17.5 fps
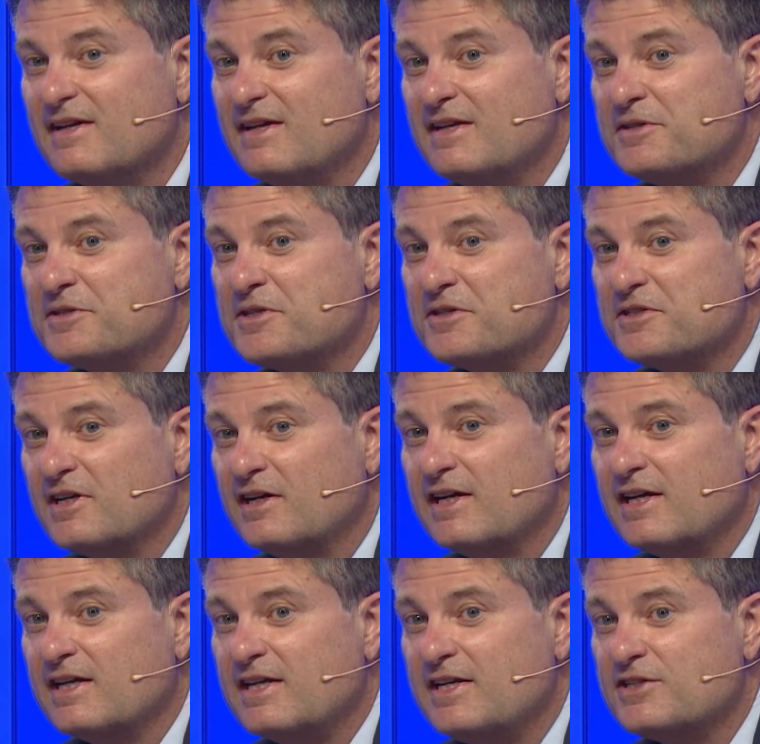
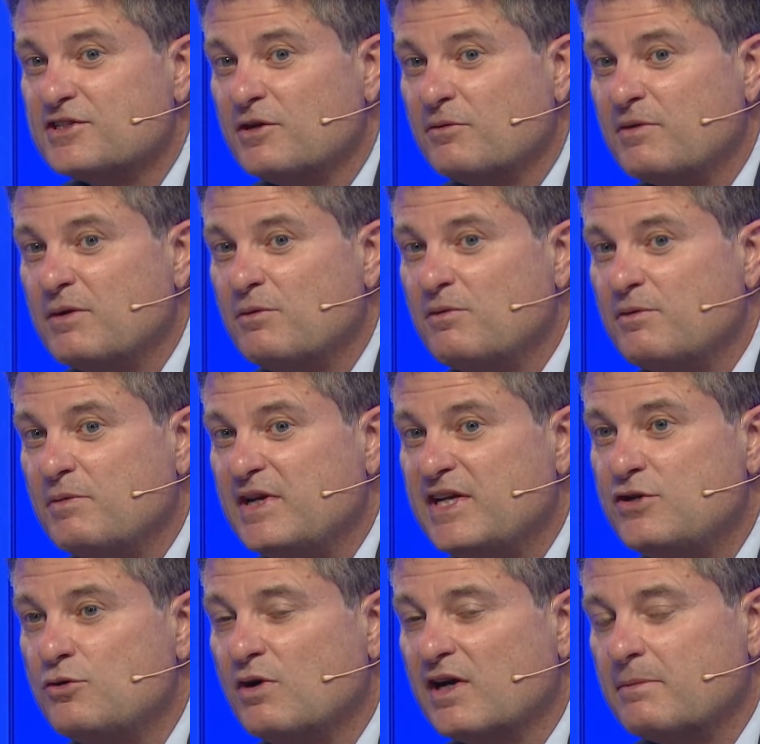society, so we
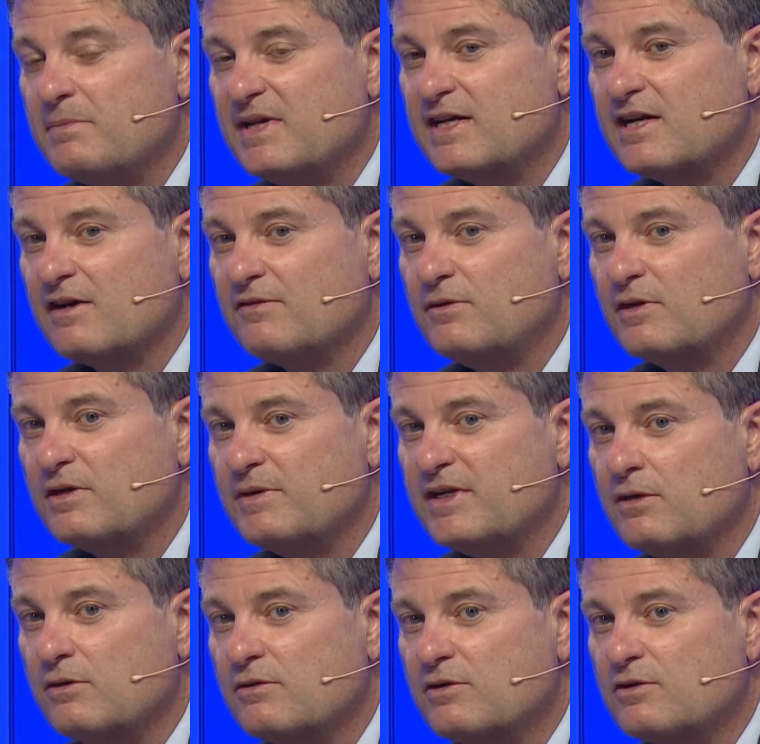do want to be careful that we
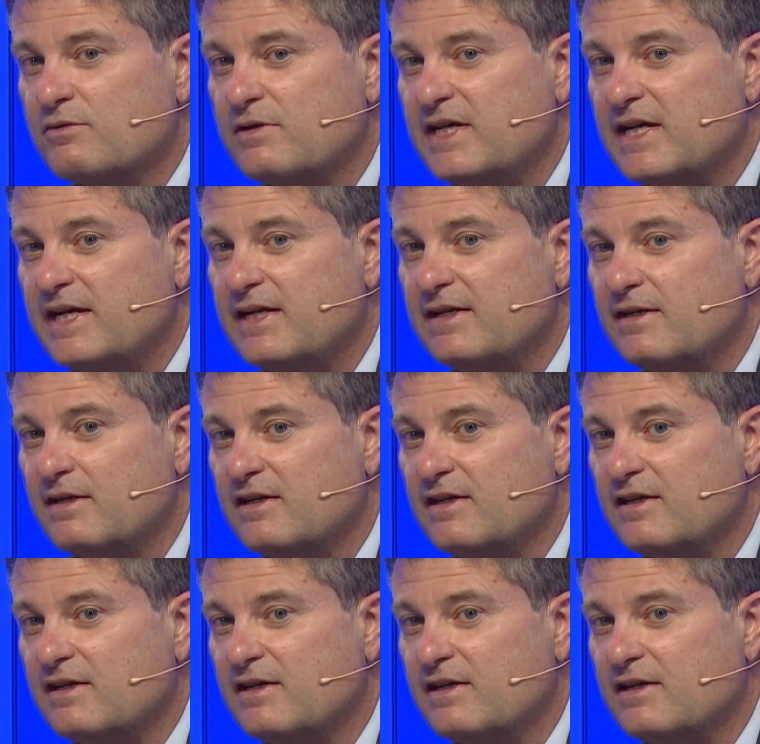don't create